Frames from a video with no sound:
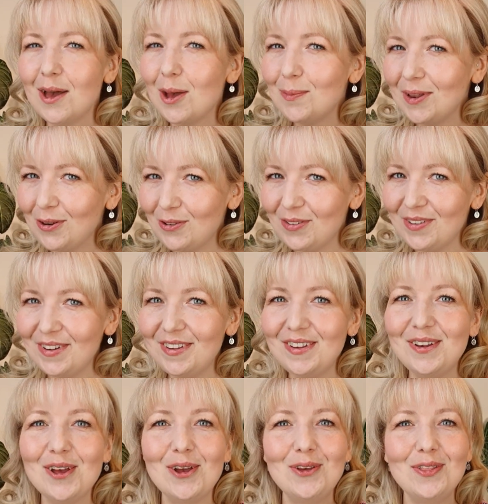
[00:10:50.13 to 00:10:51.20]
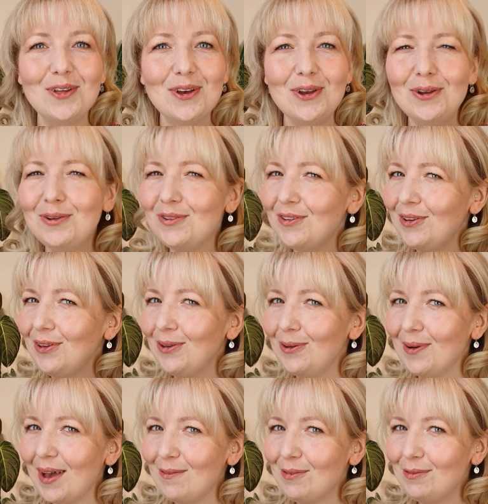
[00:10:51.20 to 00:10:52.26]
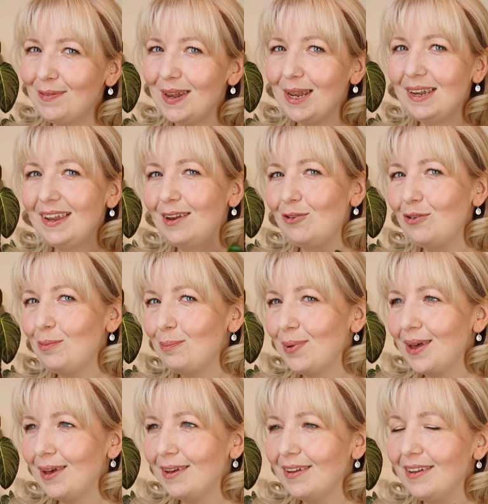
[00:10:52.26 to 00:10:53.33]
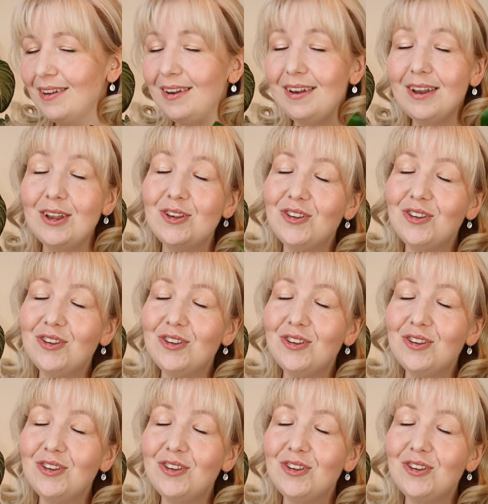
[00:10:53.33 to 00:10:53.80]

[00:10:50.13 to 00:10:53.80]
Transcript: I'm interested to know though, do you have a Philodendron Birkin?